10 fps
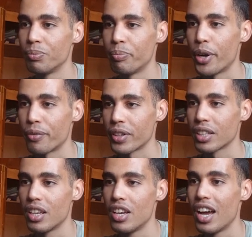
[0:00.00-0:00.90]
Perfect.
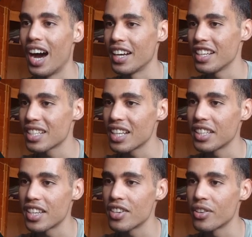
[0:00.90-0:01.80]
And inside
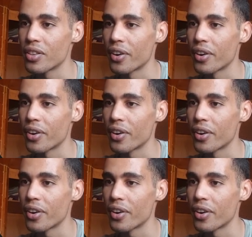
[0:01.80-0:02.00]
here, the